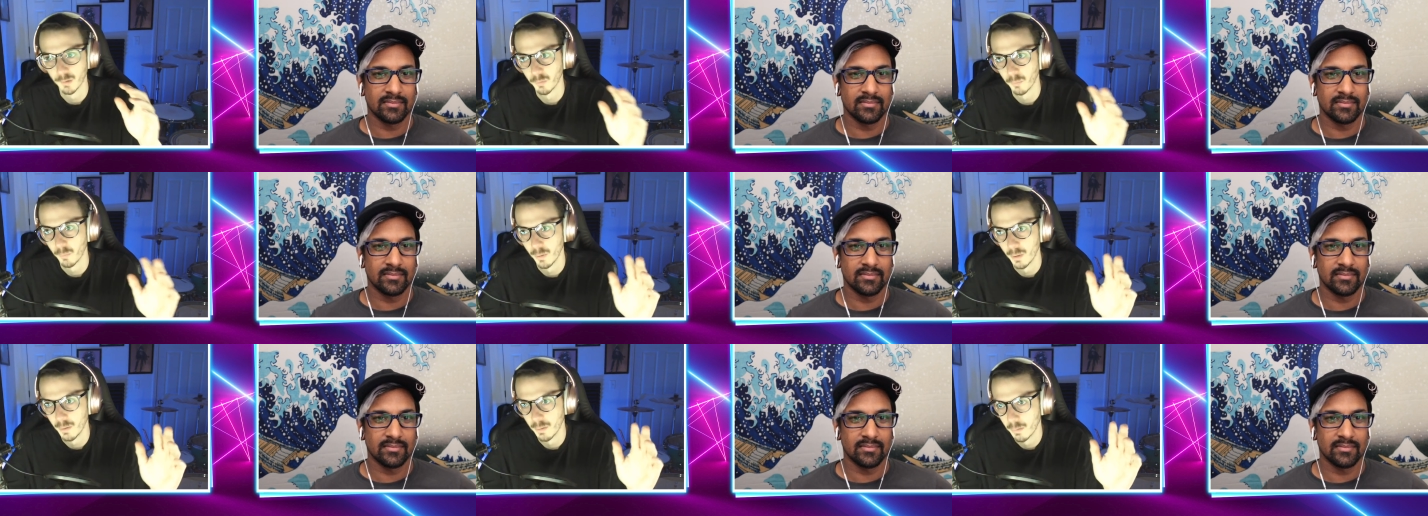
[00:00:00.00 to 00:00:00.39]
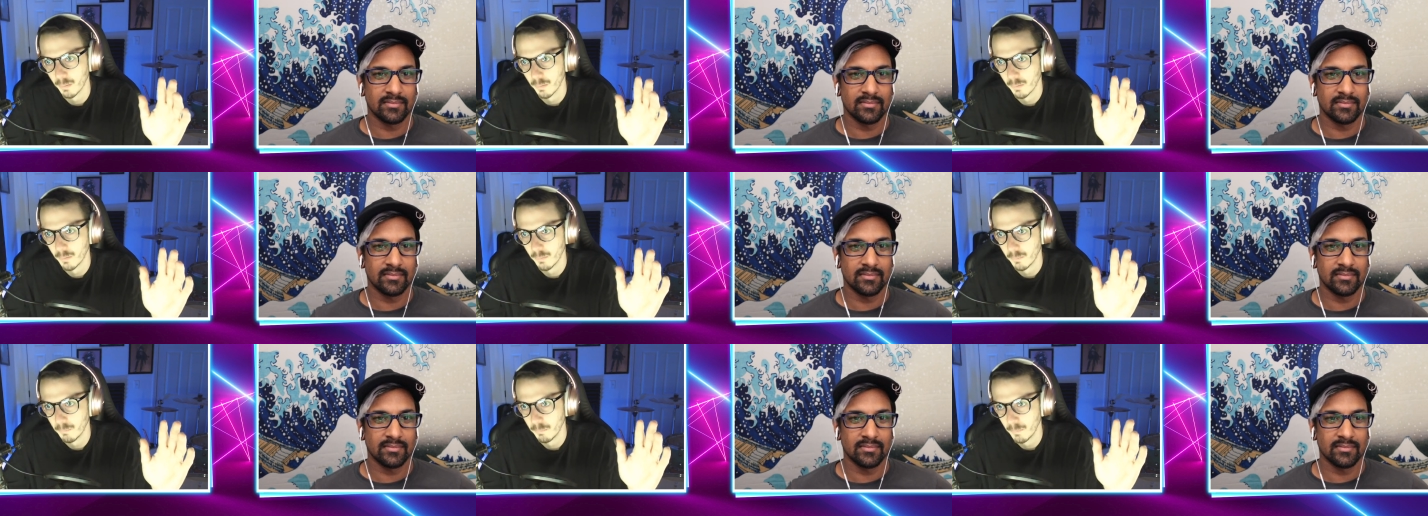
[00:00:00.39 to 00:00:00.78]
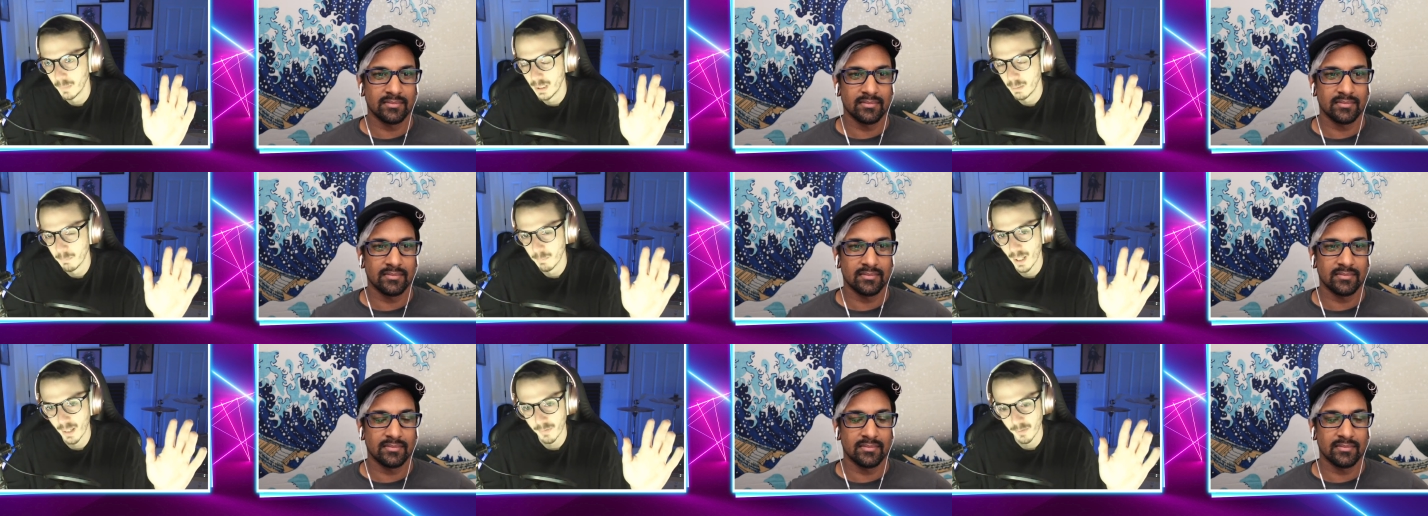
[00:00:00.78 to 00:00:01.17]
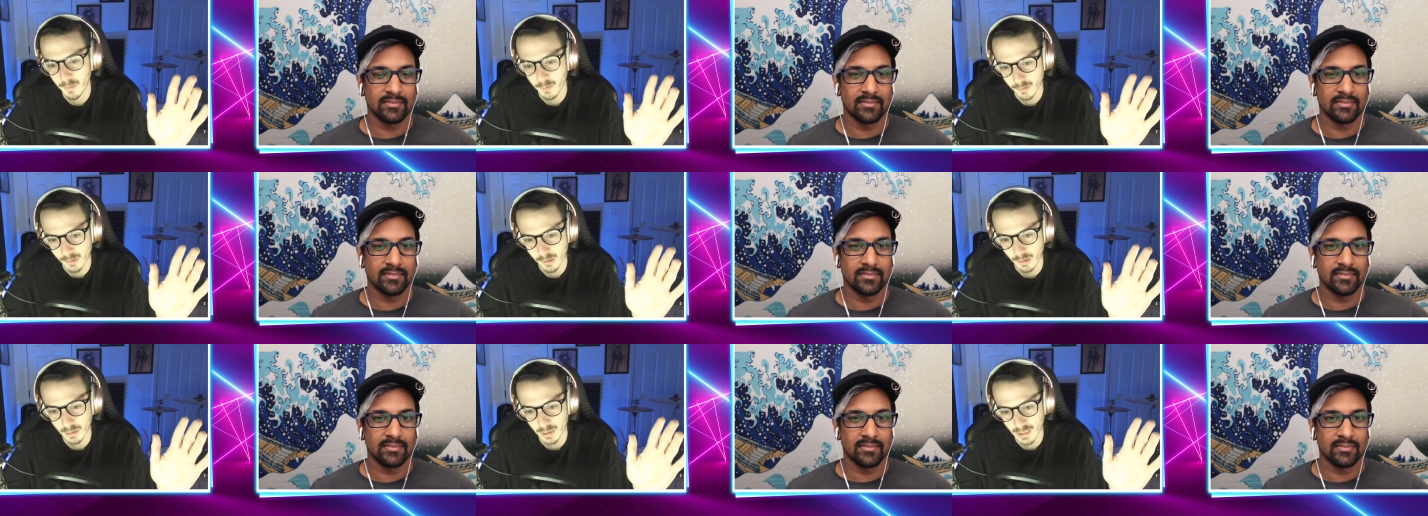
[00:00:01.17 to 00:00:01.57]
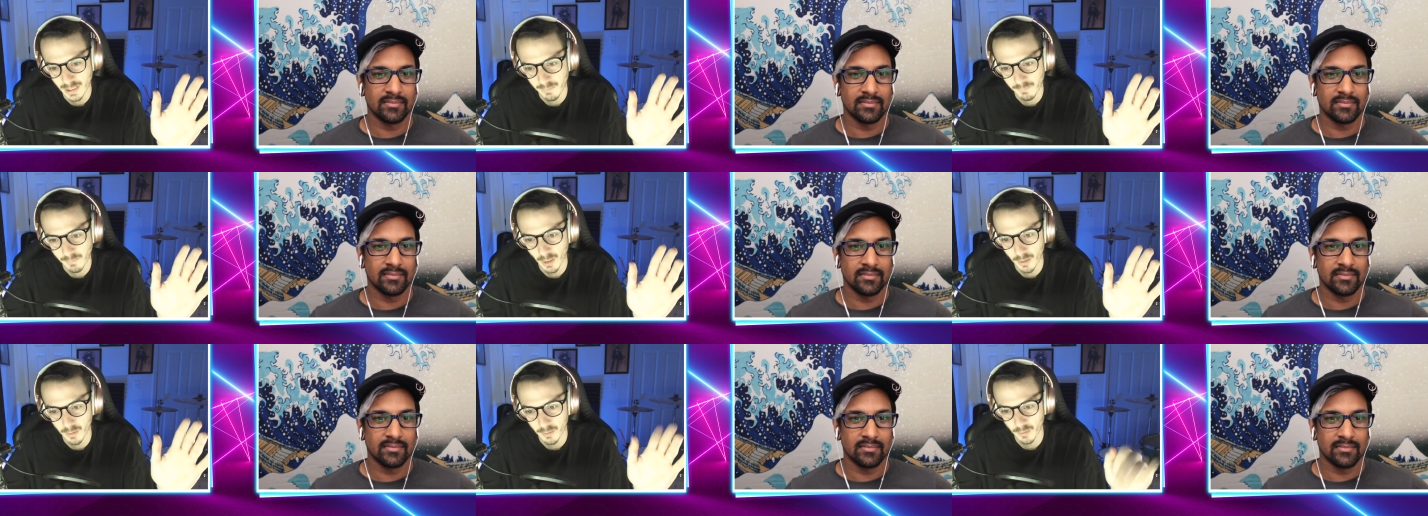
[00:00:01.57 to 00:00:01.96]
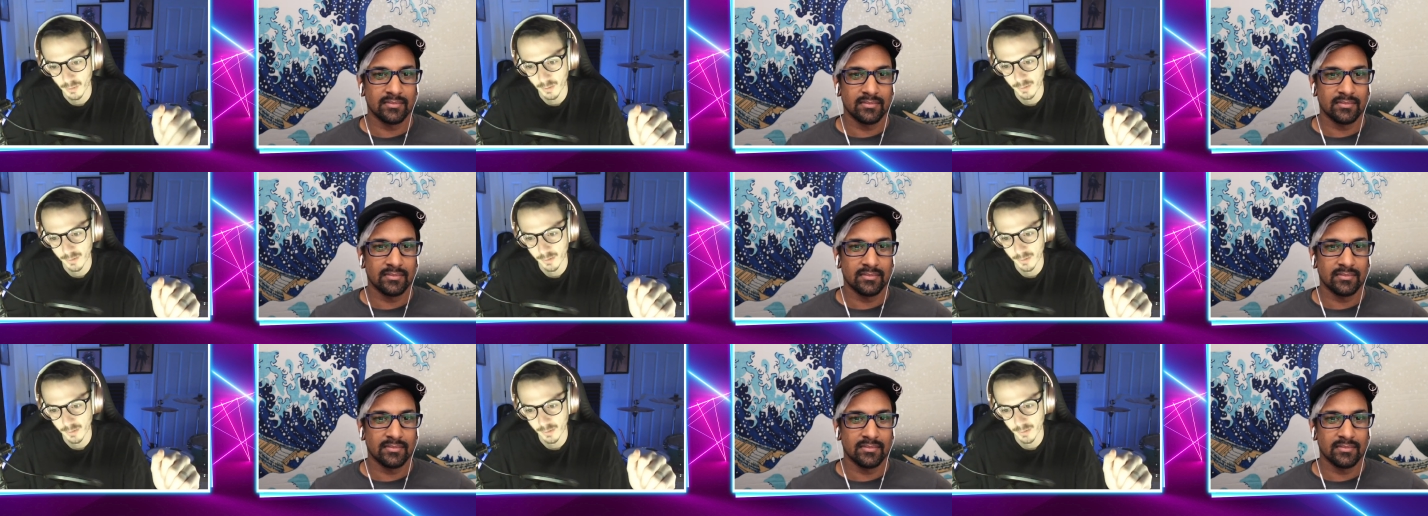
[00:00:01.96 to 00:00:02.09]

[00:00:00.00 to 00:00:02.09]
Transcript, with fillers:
Speaker 1: It was when me and Matthew still lived under